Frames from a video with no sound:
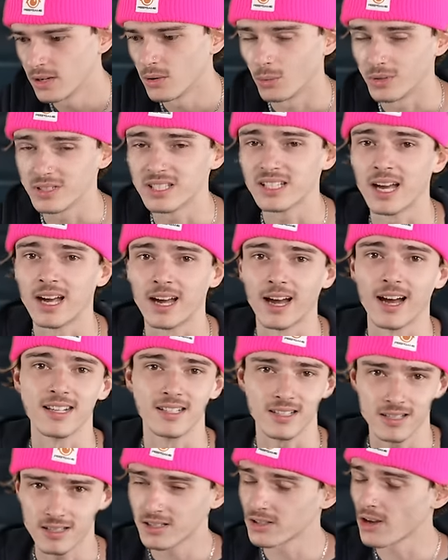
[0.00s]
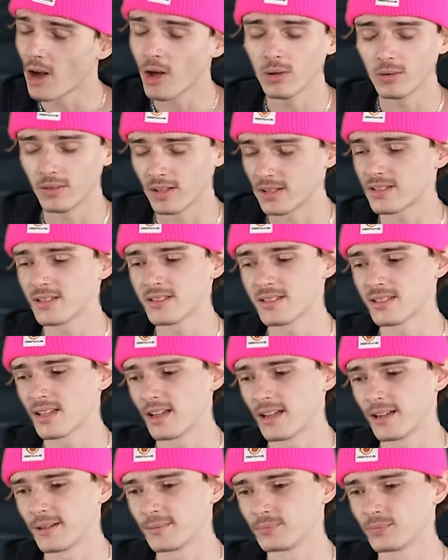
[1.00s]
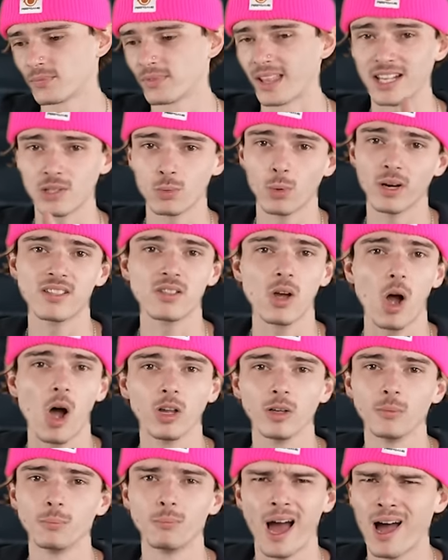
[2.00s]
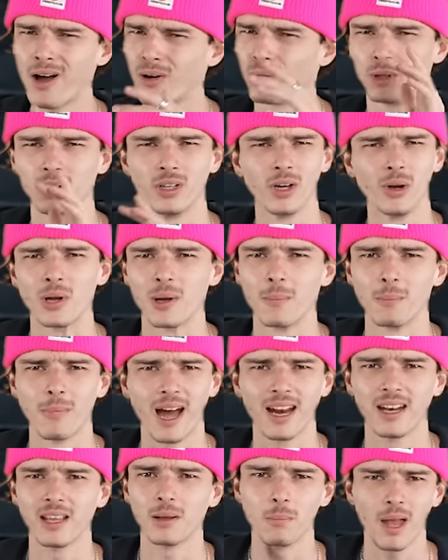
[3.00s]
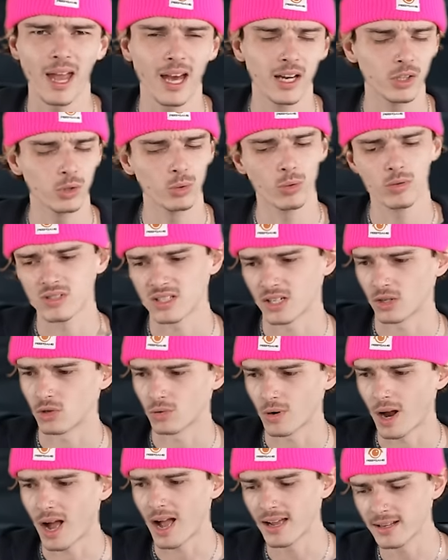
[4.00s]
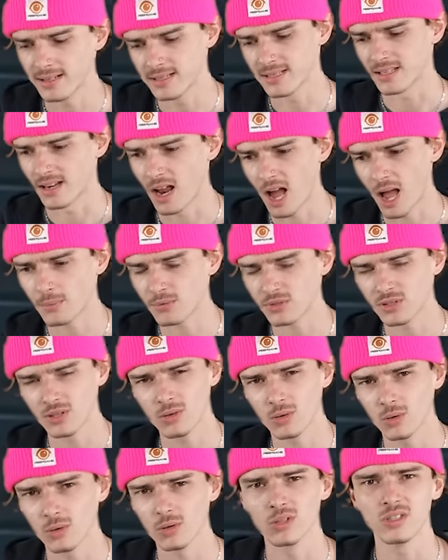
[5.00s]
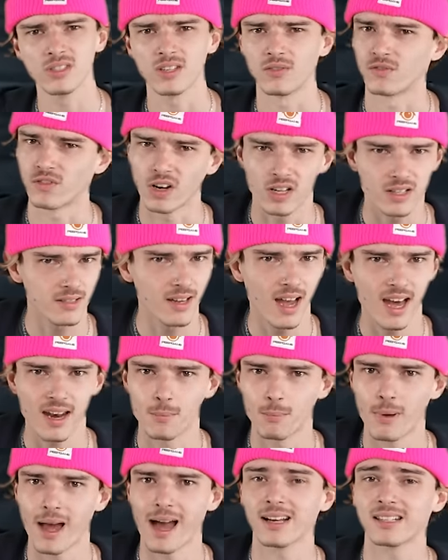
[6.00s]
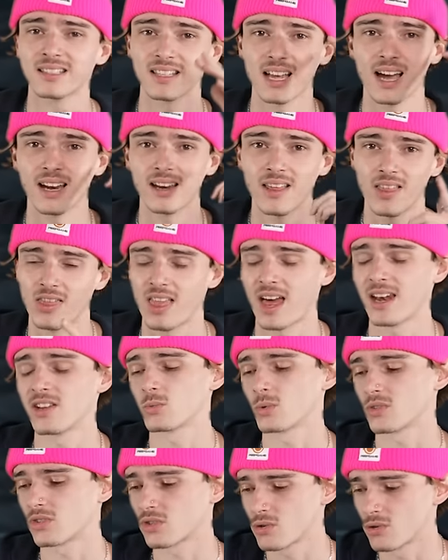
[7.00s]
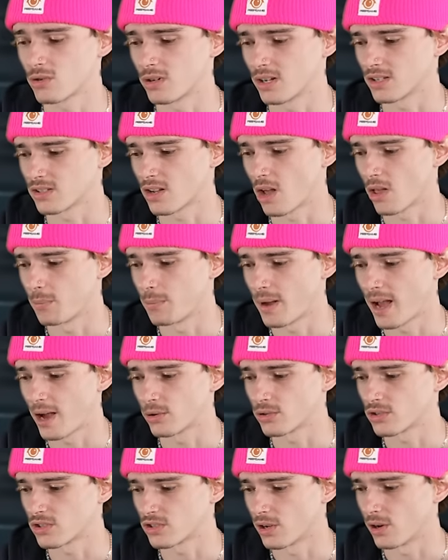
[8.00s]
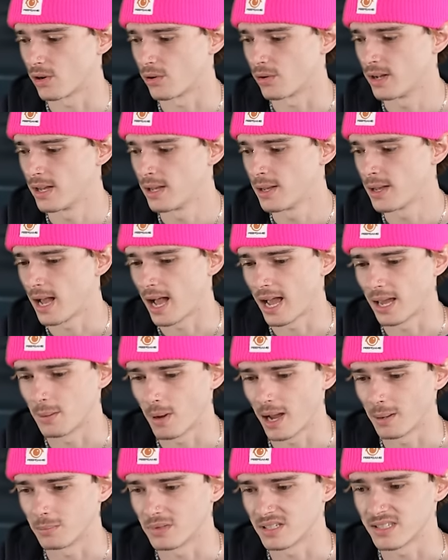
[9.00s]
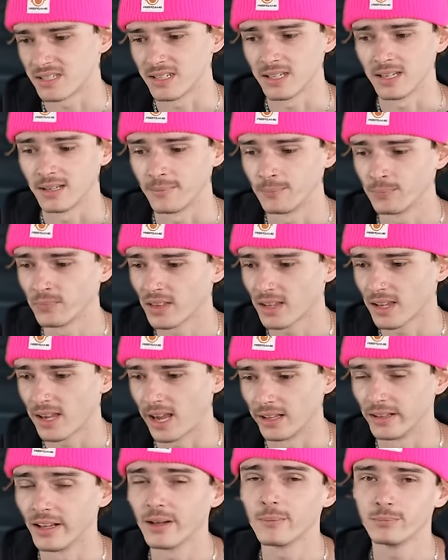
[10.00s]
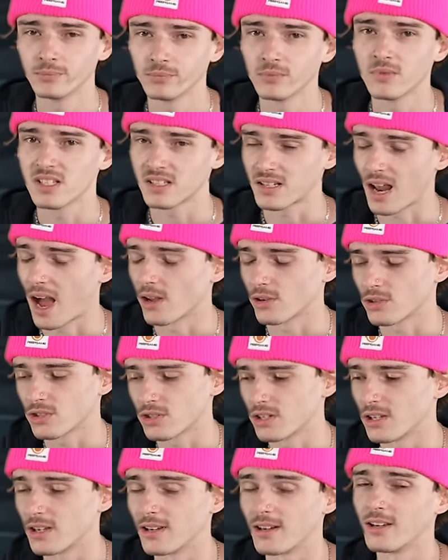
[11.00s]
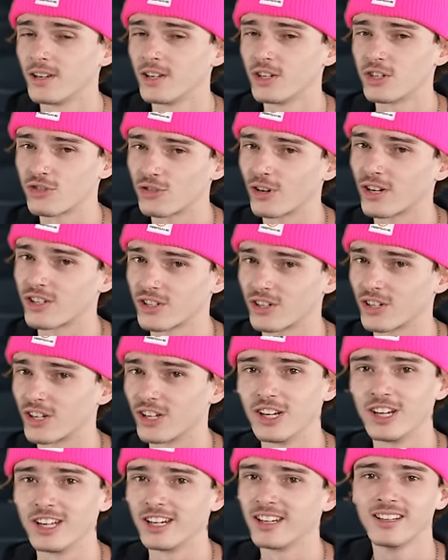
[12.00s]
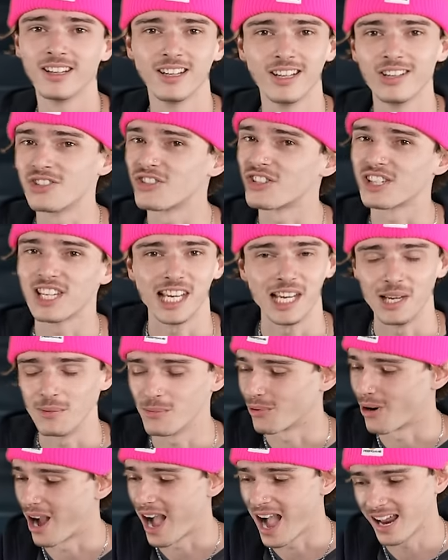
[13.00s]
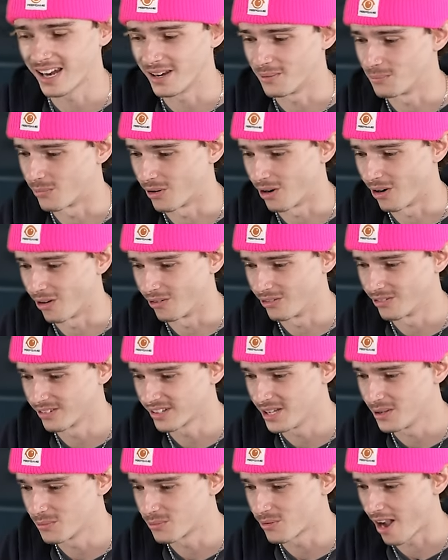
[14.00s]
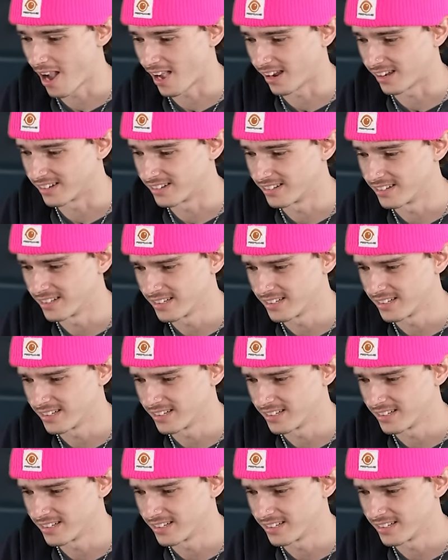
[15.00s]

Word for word: Once again, guys, this is all, this is, uh, that's what it's all about, you know, combining manuals and grinds and obstacles and front side and back side. That is what scootering is all about. So I am hyped to see it. Caleb, style's good, tricks are good. Just keep riding, bro. Keep riding.